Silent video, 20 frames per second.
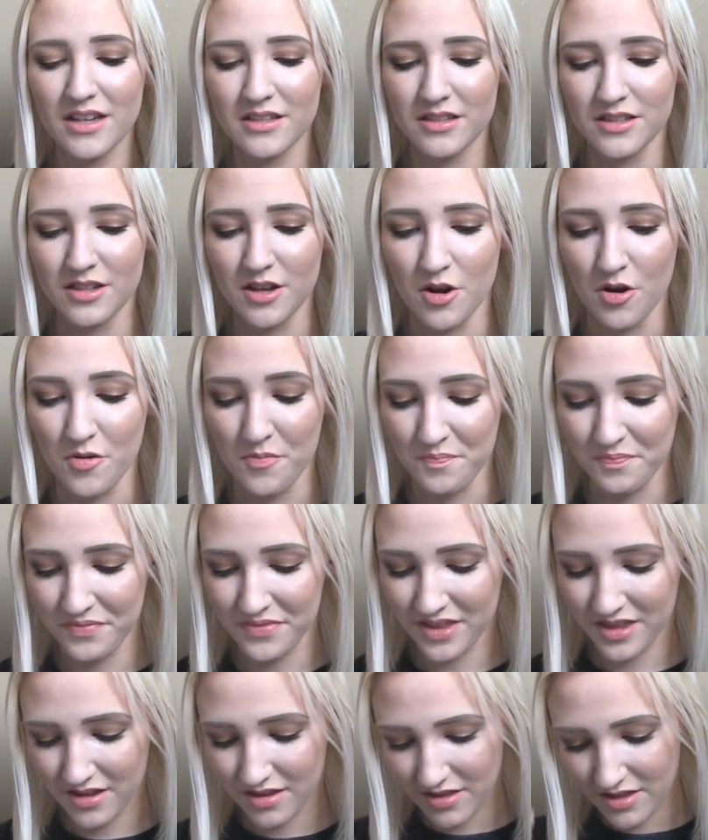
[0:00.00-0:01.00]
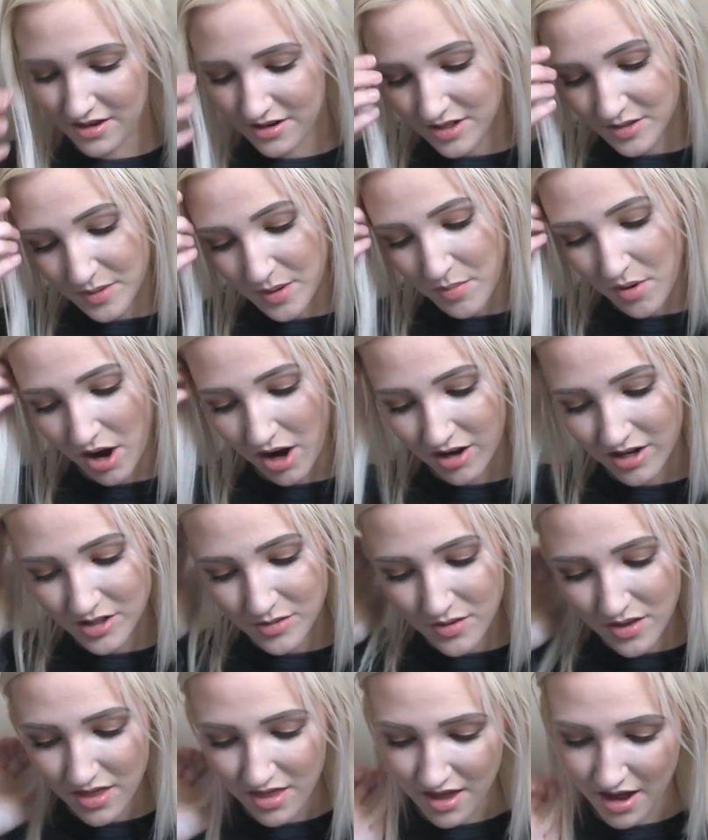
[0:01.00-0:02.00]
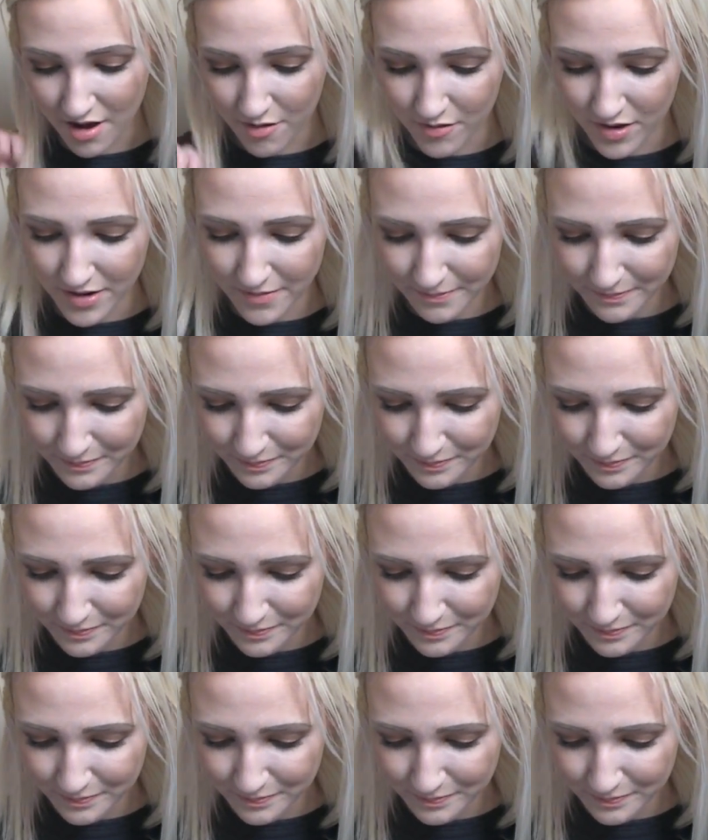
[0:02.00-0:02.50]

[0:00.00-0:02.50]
So there's my progress with that one.